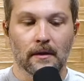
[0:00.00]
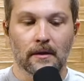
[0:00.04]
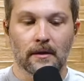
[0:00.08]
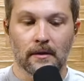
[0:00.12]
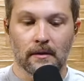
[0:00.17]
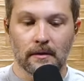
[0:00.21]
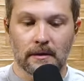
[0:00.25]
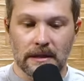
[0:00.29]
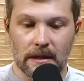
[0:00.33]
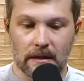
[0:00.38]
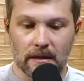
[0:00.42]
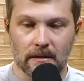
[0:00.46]
the
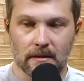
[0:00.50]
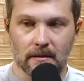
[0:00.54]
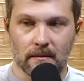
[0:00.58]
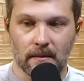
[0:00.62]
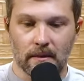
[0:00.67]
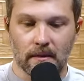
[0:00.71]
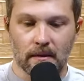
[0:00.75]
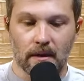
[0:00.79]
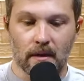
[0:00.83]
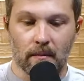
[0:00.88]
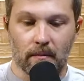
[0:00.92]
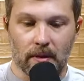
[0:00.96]
New
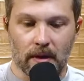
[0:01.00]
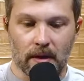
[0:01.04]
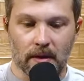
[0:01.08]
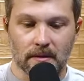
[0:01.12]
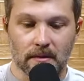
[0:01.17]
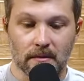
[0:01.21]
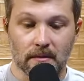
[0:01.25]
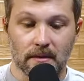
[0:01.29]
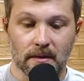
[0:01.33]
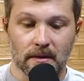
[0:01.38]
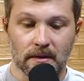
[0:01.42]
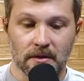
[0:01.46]
Testament, the
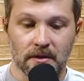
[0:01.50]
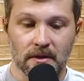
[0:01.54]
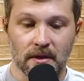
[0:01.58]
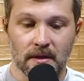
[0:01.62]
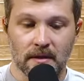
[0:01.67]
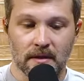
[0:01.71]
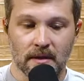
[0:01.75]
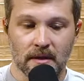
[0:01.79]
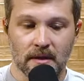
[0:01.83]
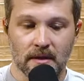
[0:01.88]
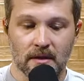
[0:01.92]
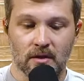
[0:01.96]
apostles and yeah.
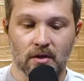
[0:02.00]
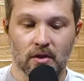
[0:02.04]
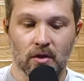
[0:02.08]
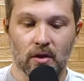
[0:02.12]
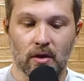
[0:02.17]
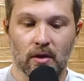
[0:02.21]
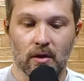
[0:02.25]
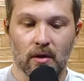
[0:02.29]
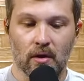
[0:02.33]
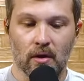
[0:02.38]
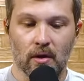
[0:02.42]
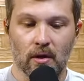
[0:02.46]
Jesus
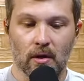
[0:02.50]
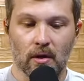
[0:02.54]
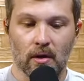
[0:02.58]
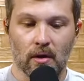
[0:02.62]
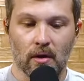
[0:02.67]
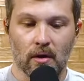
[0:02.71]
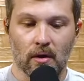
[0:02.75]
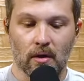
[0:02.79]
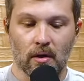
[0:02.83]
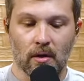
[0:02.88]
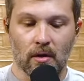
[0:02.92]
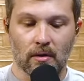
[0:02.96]
took
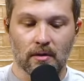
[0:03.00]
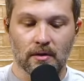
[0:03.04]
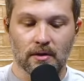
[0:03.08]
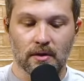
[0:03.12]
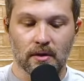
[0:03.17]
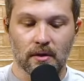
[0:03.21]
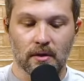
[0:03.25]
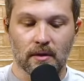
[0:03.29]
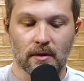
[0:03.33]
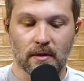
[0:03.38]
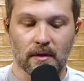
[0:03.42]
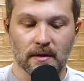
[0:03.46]

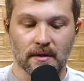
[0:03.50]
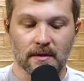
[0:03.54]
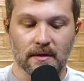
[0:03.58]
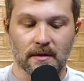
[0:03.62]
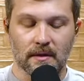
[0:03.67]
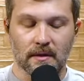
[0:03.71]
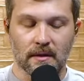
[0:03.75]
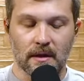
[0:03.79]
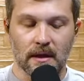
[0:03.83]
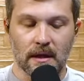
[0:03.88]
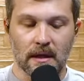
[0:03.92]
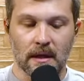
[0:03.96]
took this
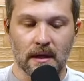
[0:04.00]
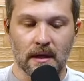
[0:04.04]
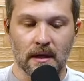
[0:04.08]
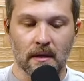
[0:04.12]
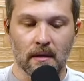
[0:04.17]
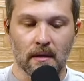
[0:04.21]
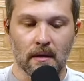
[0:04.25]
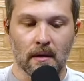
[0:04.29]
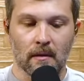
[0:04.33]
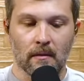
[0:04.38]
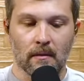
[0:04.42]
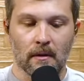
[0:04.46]
the
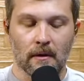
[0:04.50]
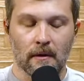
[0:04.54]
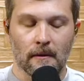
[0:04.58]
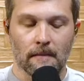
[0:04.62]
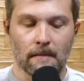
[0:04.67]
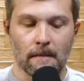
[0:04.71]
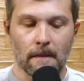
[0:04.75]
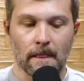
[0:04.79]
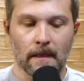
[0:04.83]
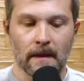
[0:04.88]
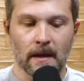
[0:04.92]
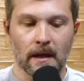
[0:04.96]

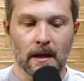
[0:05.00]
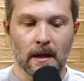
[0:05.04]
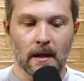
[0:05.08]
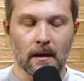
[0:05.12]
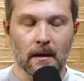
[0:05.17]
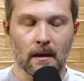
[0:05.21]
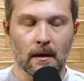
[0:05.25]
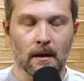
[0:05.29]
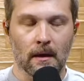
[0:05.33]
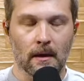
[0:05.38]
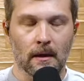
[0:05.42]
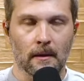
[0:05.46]

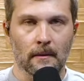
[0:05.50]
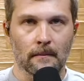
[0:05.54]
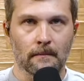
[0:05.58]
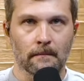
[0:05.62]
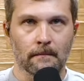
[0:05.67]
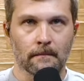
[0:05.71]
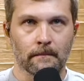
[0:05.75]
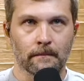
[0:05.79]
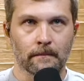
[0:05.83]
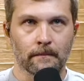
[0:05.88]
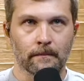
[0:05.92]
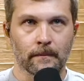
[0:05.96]
the
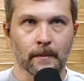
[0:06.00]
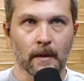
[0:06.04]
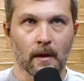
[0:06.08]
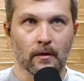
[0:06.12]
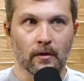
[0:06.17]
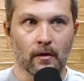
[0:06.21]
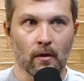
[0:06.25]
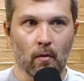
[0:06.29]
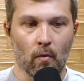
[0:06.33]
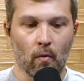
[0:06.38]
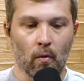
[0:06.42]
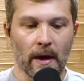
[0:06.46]
um
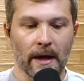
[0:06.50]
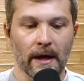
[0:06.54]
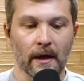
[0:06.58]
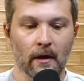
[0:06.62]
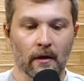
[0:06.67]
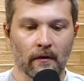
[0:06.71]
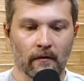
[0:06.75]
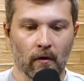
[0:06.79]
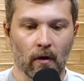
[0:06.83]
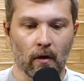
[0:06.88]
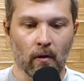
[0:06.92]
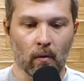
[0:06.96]
the weight
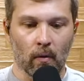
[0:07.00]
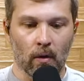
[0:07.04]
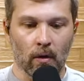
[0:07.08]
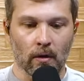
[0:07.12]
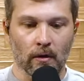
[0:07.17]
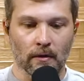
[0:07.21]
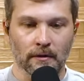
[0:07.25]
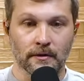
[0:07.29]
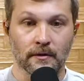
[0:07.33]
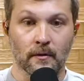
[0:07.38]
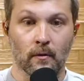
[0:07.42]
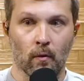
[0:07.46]
of our
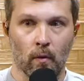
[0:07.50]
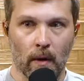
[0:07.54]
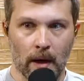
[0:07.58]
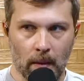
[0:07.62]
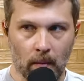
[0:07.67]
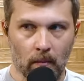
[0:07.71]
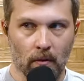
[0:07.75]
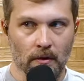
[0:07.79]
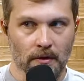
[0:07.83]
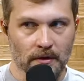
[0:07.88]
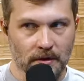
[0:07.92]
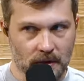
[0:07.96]
words way
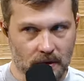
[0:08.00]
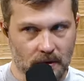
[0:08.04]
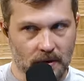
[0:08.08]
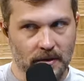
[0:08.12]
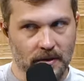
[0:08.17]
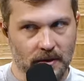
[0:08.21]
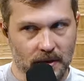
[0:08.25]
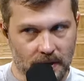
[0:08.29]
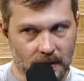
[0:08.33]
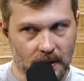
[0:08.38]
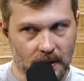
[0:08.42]
more seriously